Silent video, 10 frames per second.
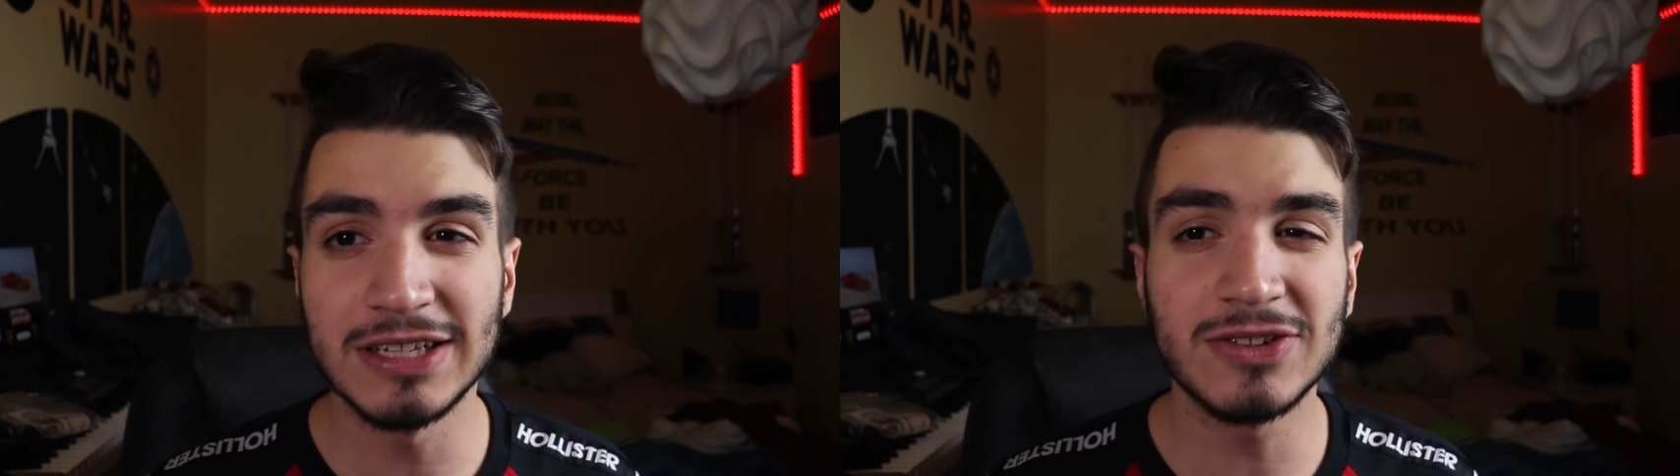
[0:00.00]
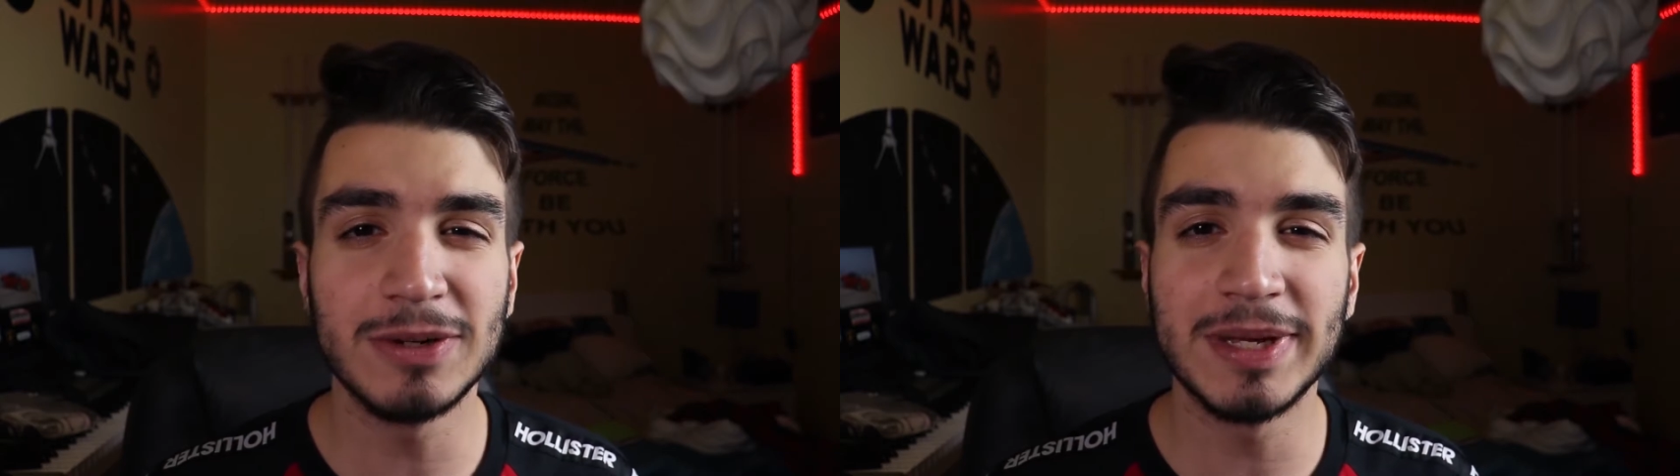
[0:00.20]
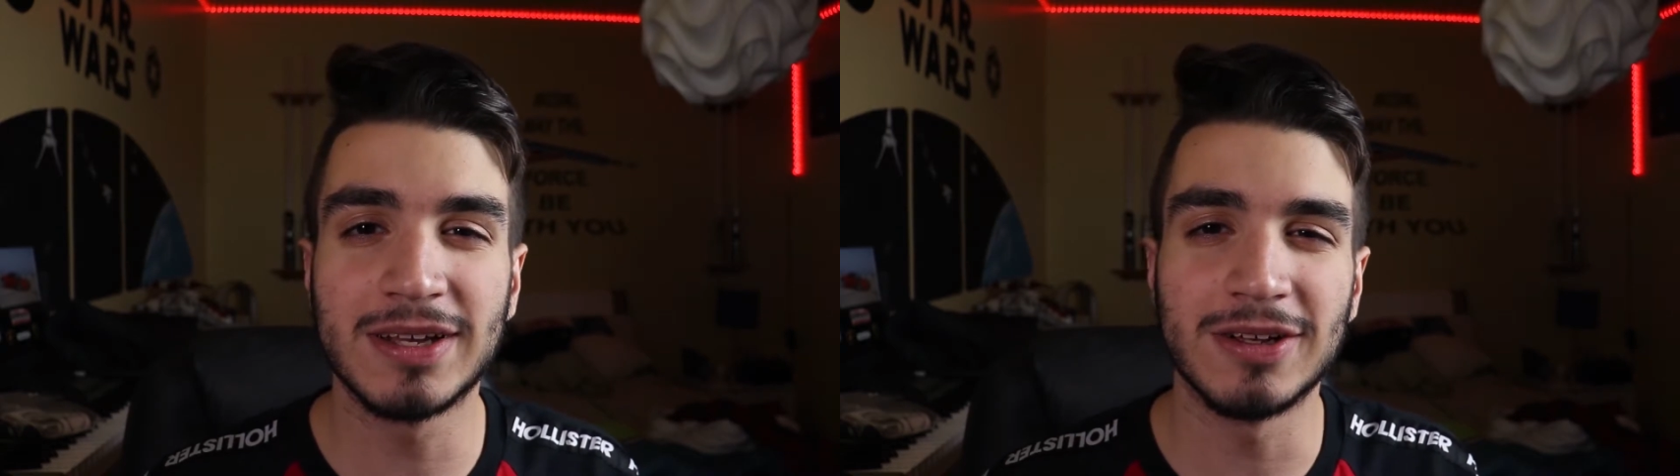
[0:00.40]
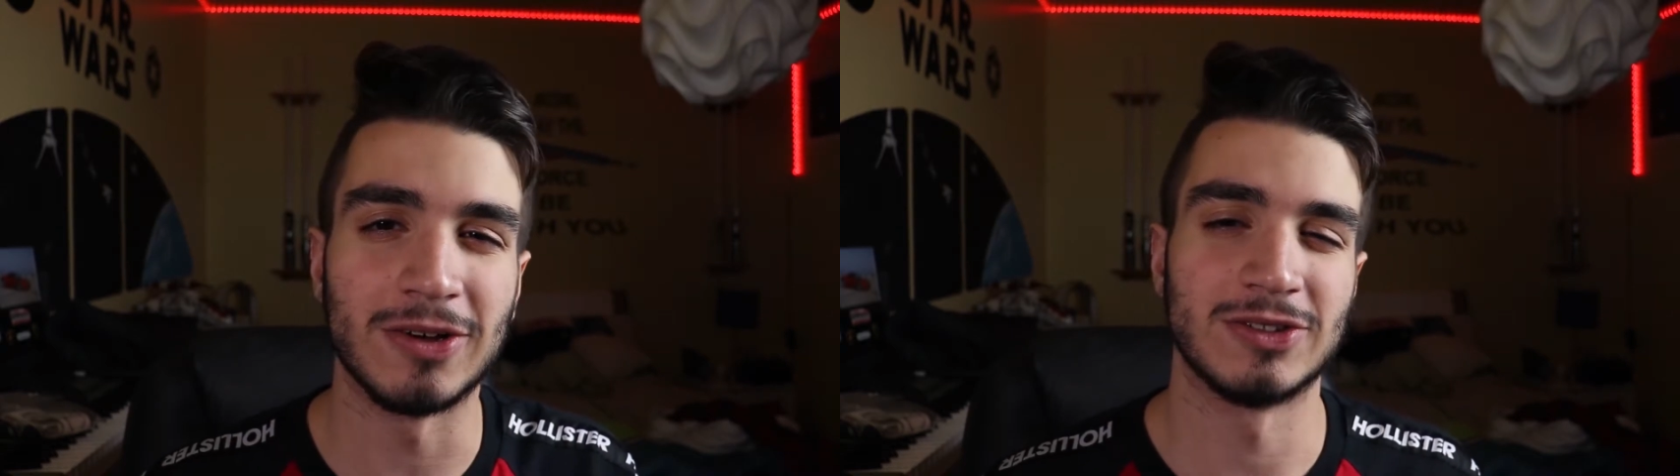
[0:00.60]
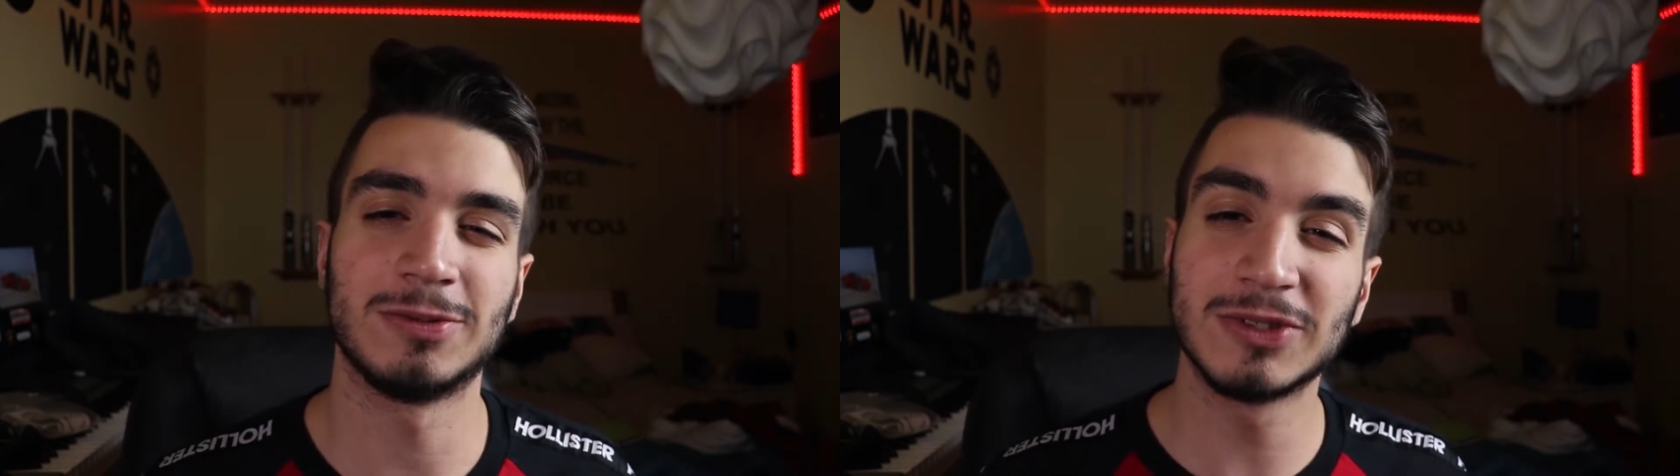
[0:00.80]
it's going to be
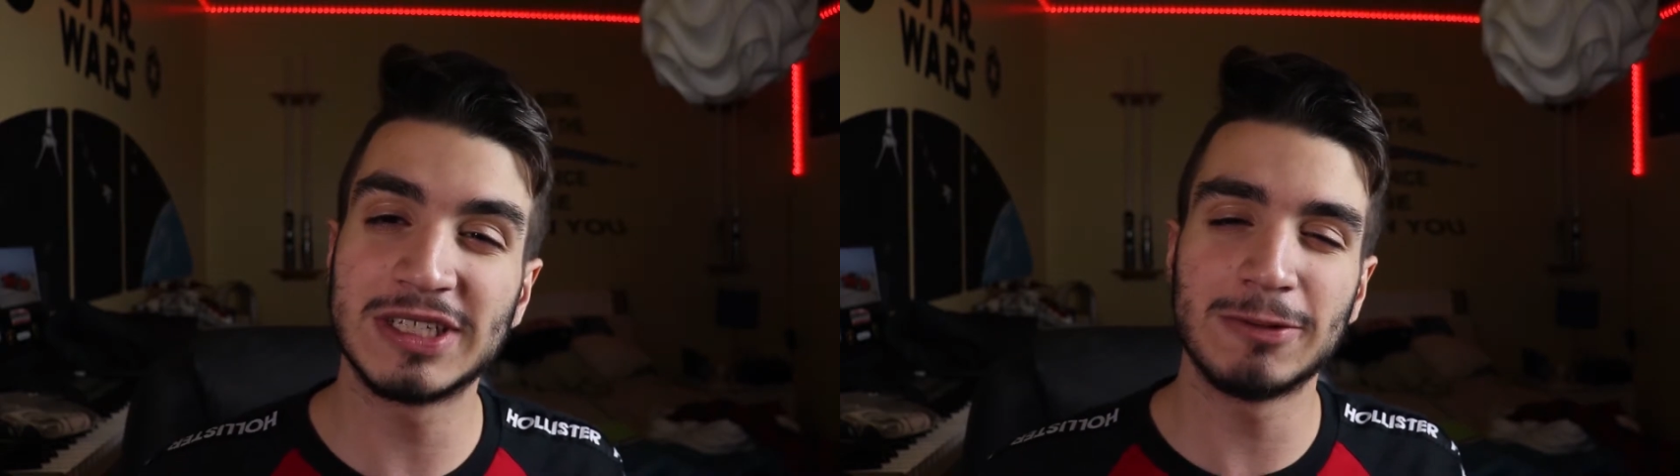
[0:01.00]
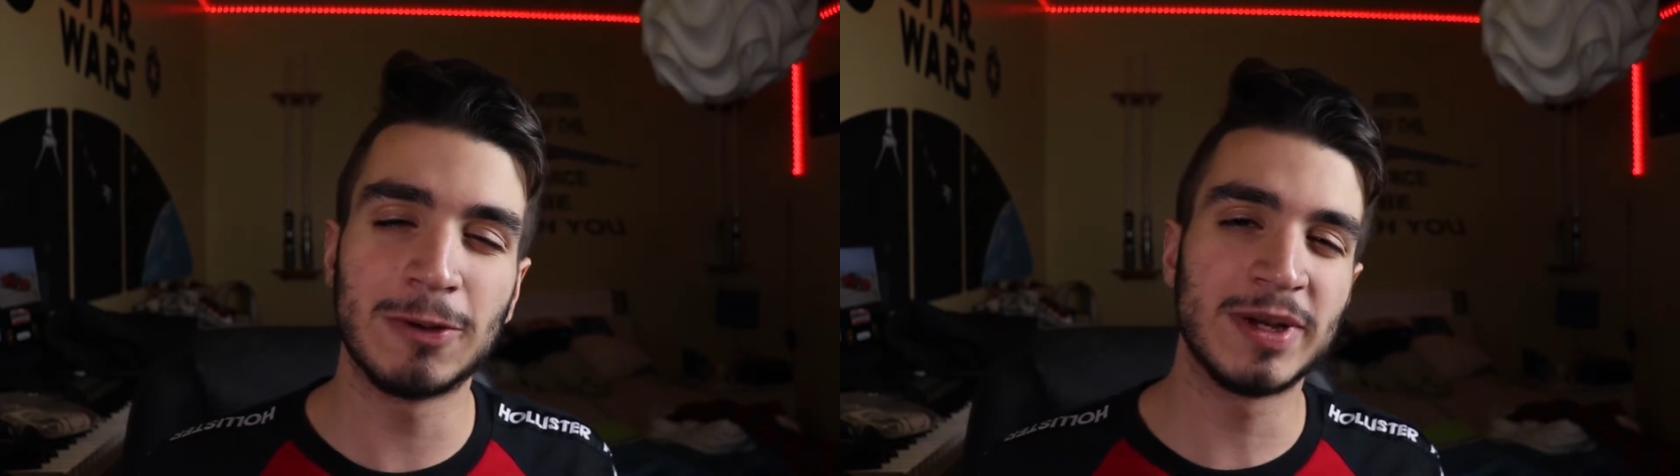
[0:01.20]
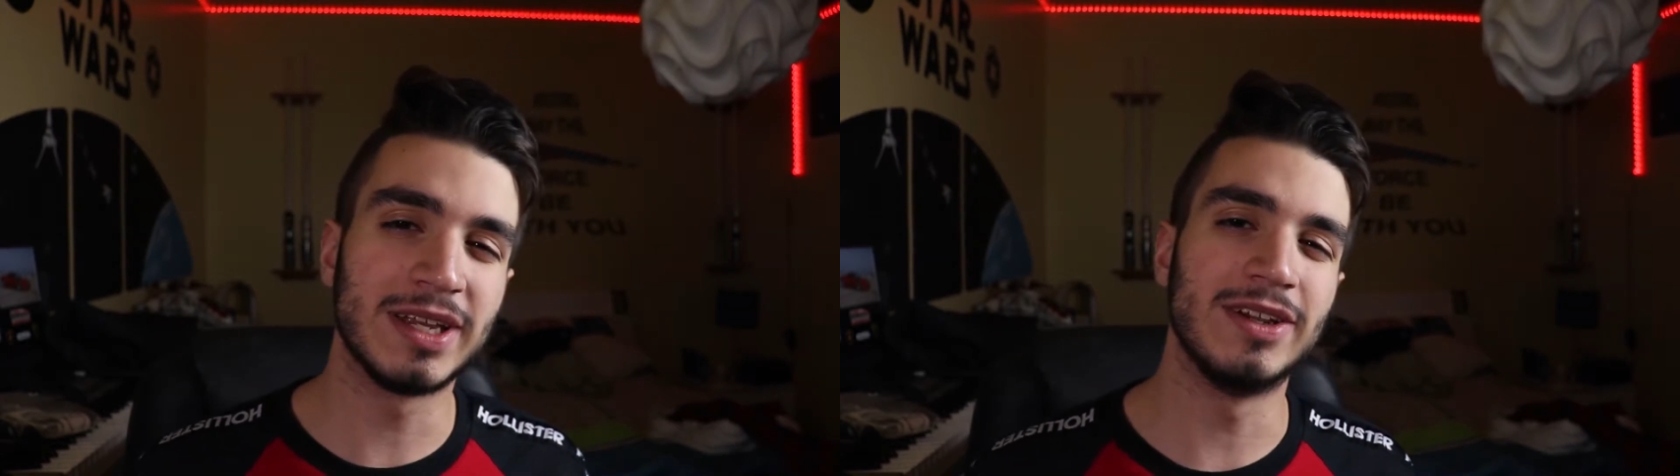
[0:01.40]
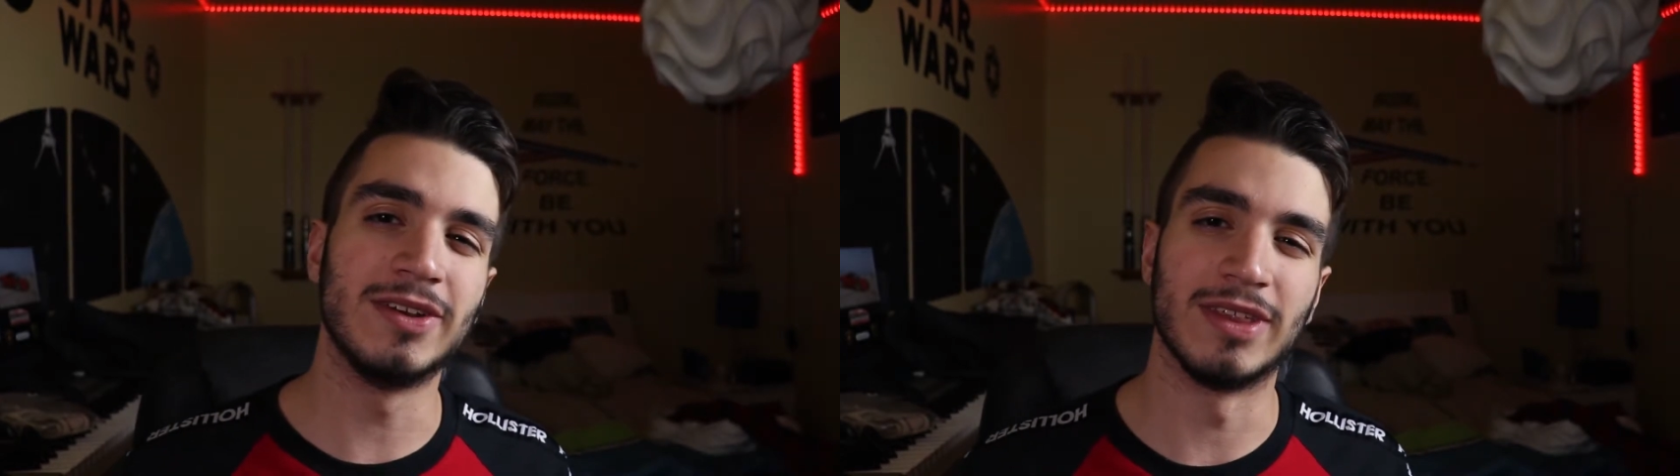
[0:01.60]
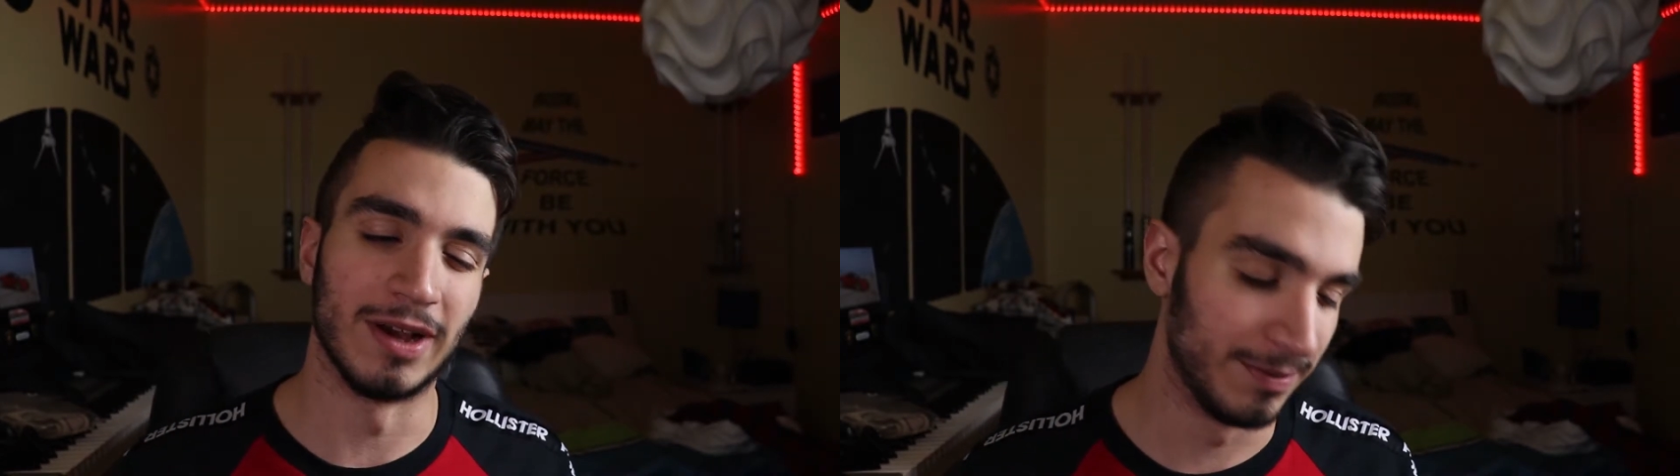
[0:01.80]
close. We'll see what we can
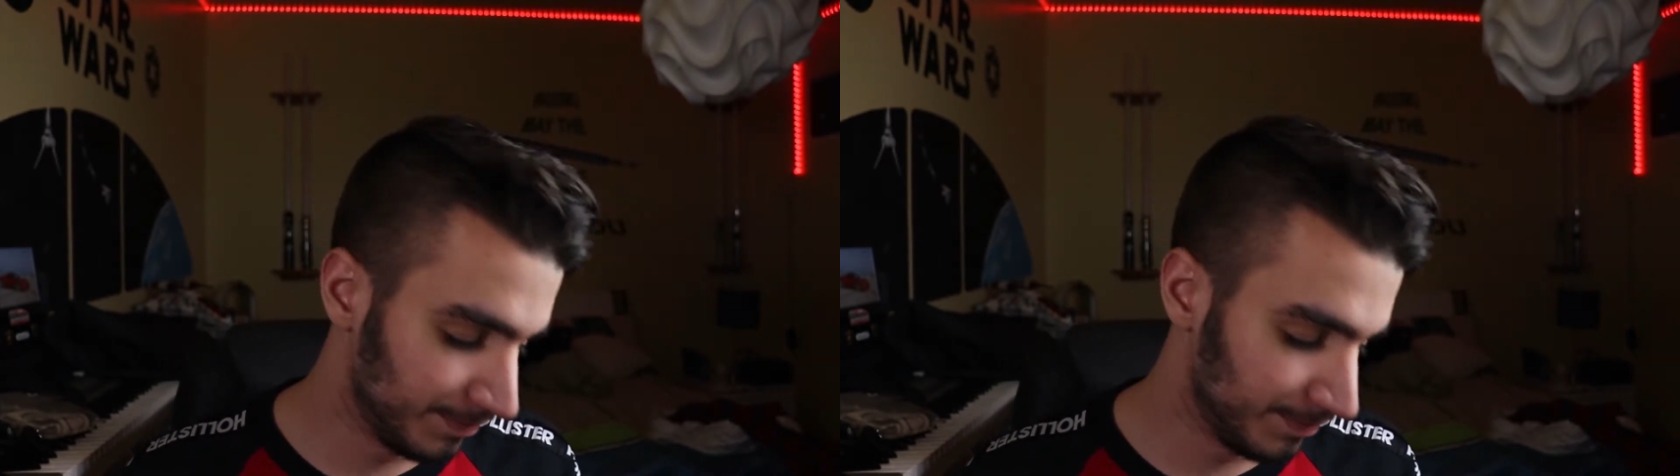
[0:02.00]
do though.